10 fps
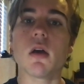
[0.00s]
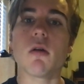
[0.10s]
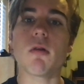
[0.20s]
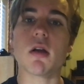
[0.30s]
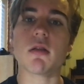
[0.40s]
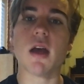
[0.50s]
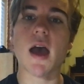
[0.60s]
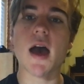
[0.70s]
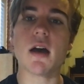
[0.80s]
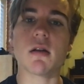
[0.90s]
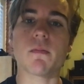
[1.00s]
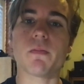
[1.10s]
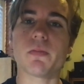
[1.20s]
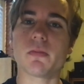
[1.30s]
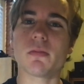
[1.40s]
Whereas Adam,
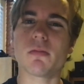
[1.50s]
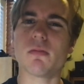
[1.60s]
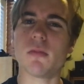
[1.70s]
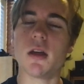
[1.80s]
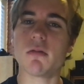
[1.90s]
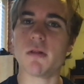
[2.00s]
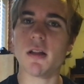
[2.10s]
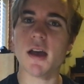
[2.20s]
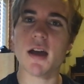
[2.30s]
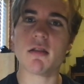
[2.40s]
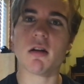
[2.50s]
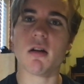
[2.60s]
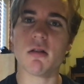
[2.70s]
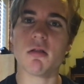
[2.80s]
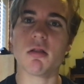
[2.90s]
he's really had his
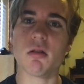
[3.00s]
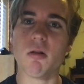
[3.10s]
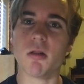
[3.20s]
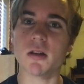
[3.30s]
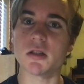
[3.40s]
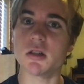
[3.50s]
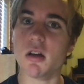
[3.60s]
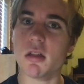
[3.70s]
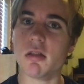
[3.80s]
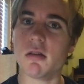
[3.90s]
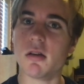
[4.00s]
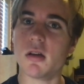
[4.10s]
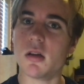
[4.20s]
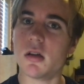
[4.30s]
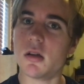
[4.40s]
heart and soul in just
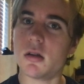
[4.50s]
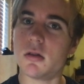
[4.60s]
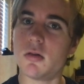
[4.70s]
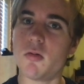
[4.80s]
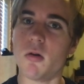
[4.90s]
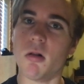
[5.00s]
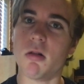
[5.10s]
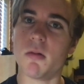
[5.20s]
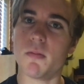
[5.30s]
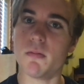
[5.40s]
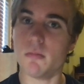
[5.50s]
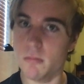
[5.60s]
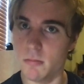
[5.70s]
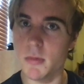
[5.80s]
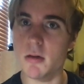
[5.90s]
Tool,
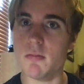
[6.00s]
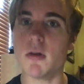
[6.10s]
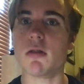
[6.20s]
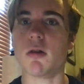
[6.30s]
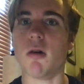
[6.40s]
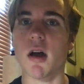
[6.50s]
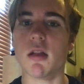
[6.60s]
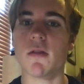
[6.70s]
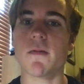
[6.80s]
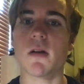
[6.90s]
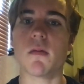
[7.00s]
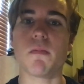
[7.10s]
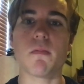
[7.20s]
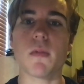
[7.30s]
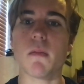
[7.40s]
music-wise, for
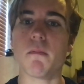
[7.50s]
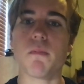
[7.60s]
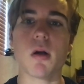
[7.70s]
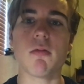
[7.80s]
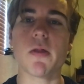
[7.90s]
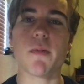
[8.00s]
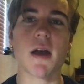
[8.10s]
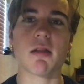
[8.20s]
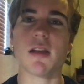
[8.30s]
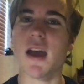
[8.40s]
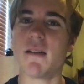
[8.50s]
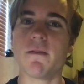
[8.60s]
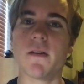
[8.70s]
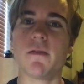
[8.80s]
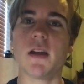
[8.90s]
probably the past
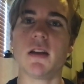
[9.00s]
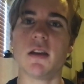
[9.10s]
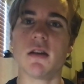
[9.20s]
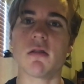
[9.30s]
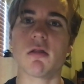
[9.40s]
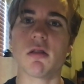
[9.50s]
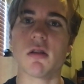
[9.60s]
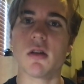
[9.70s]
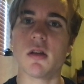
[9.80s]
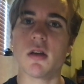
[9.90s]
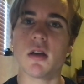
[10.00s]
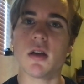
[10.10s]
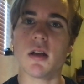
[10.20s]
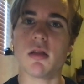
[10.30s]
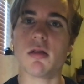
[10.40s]
10-15 years.
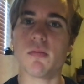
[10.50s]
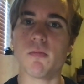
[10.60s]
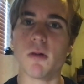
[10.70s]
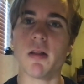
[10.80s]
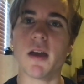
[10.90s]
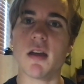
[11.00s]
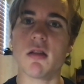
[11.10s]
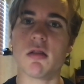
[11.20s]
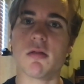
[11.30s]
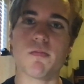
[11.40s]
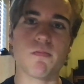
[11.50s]
It's really his